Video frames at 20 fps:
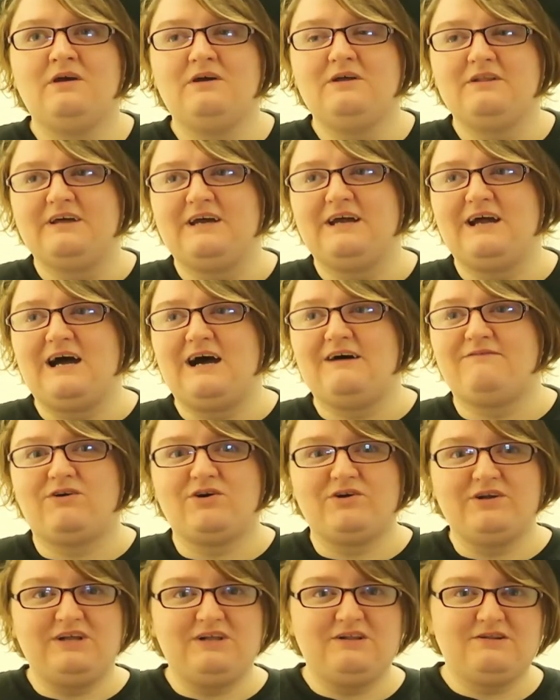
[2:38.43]
They have
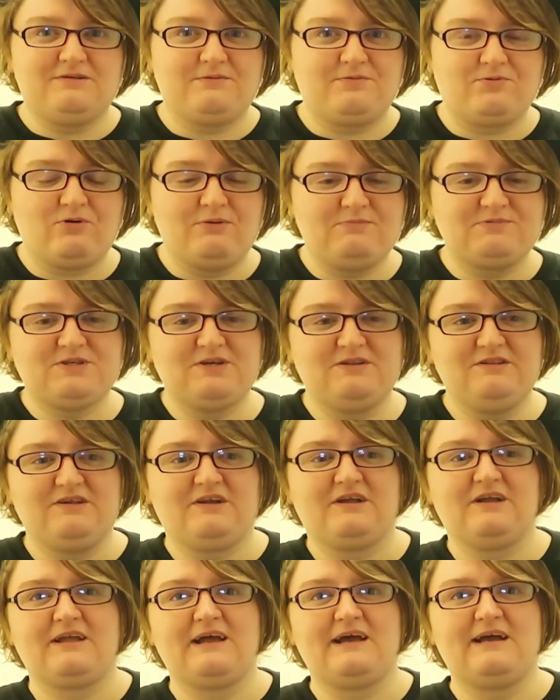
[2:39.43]
hoodie subscriptions. You
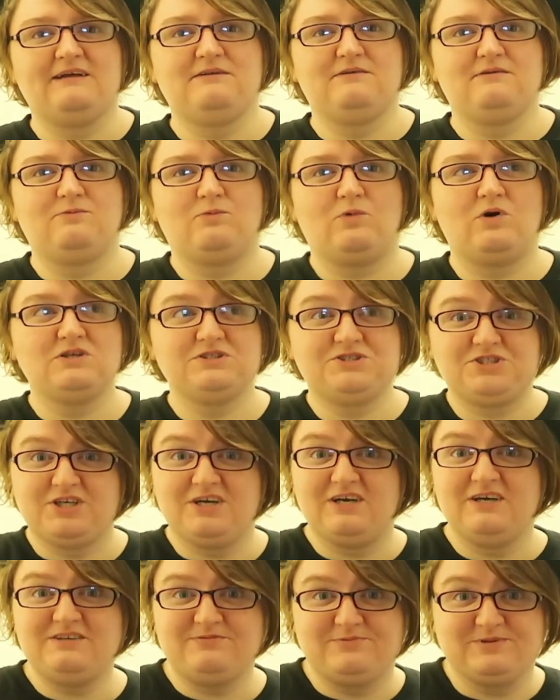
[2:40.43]
can get one
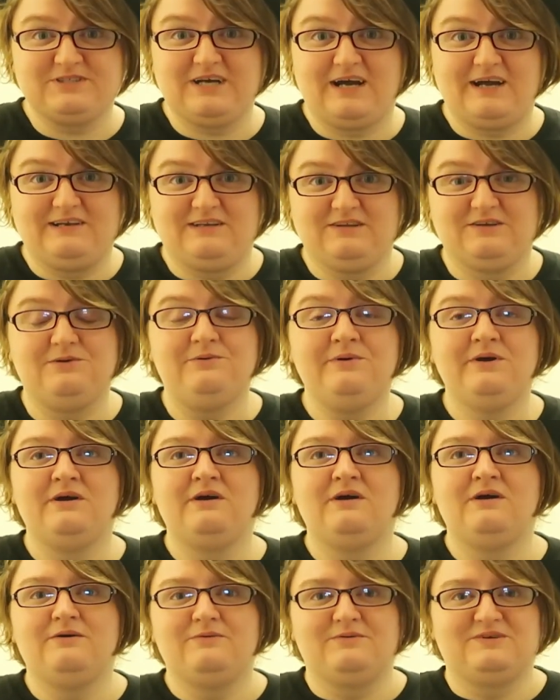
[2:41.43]
shirt, which I do,
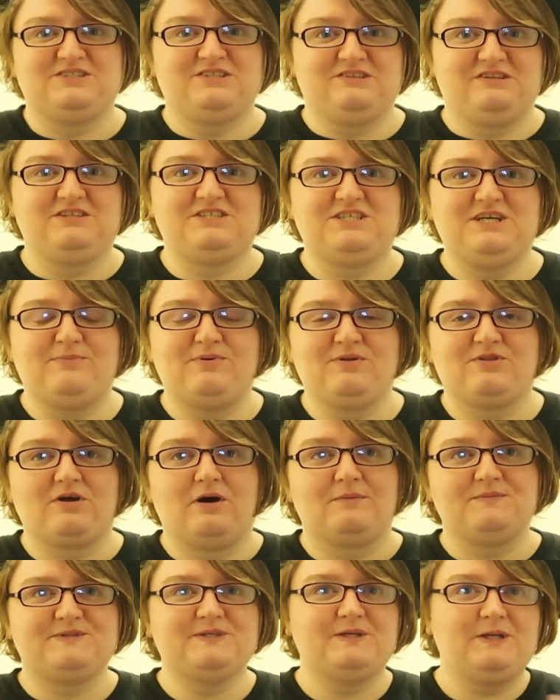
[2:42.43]
which is the cheapest
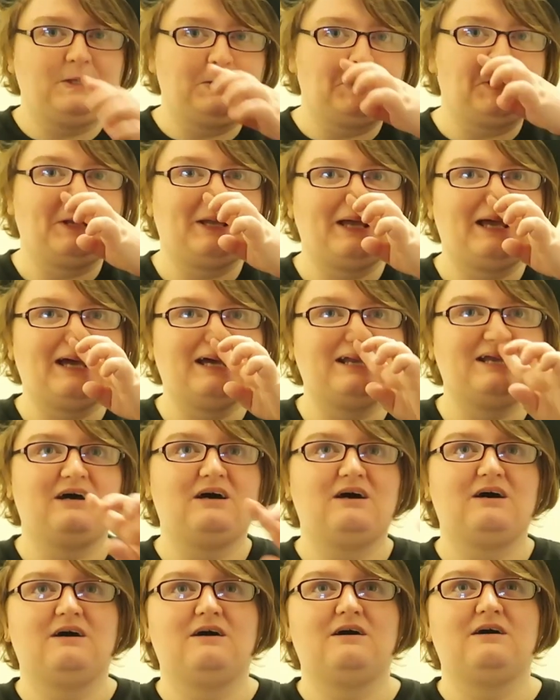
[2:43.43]
option. You can get
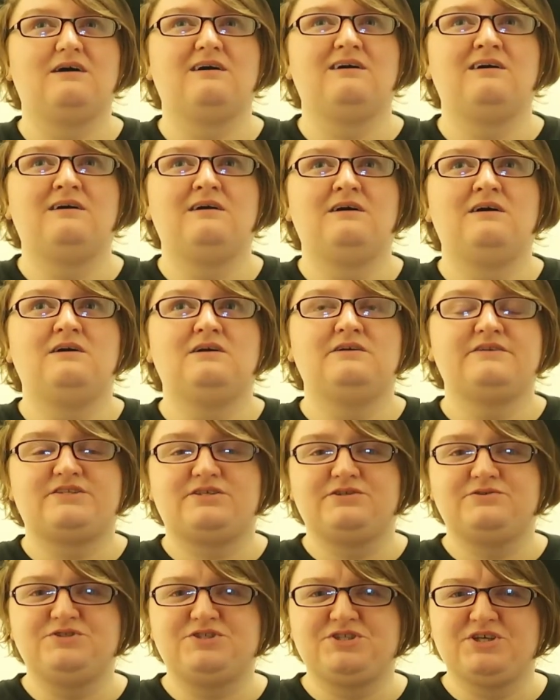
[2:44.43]
uh,
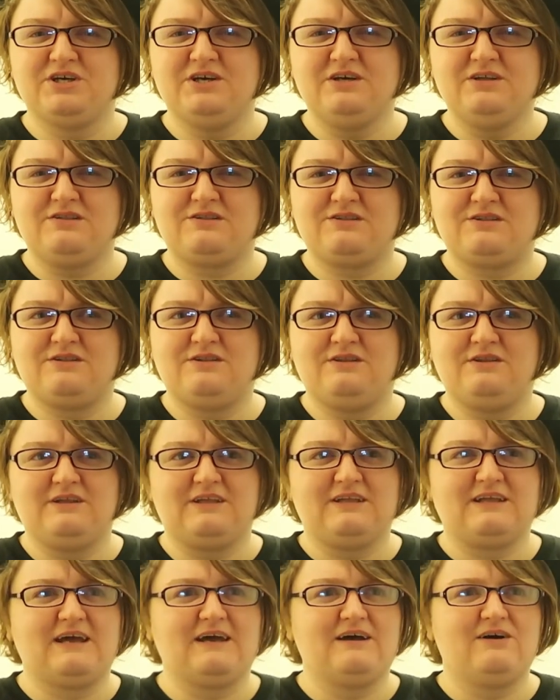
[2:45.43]
two shirts. You
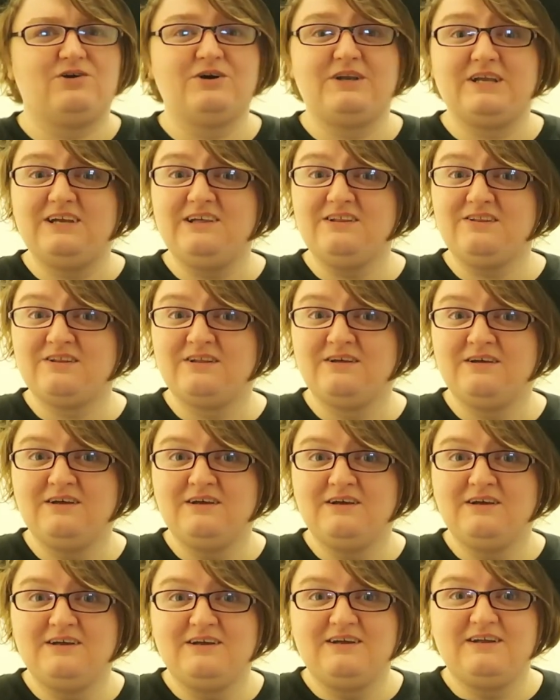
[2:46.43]
can get hoodies.
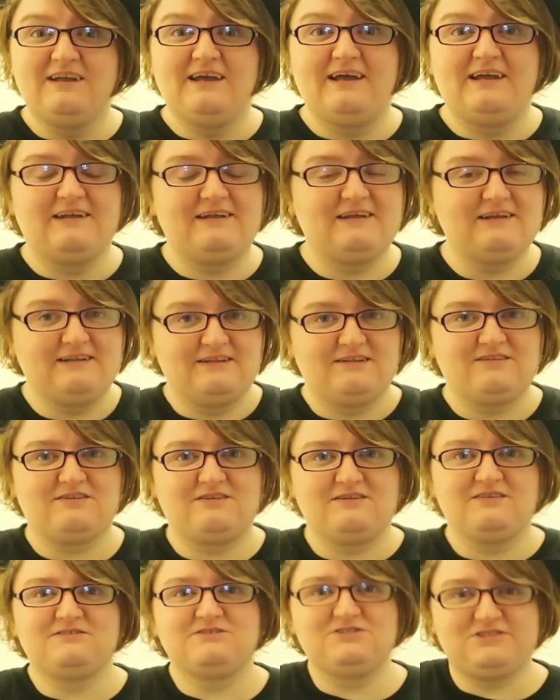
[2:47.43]
Yeah, yeah. So
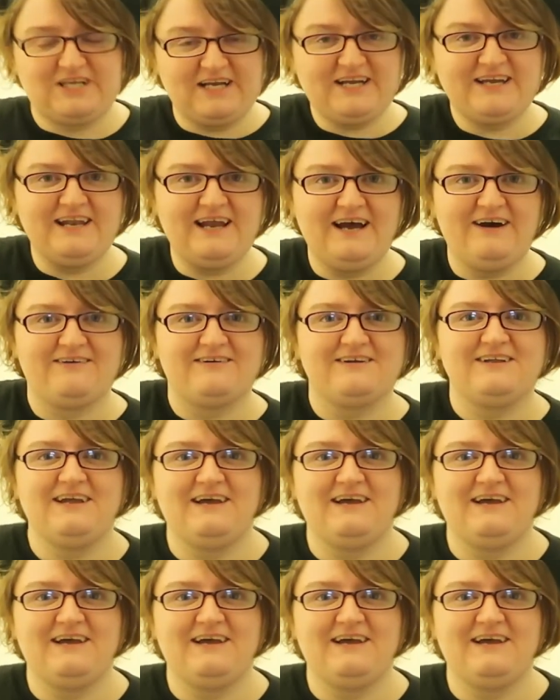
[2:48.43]
check it out.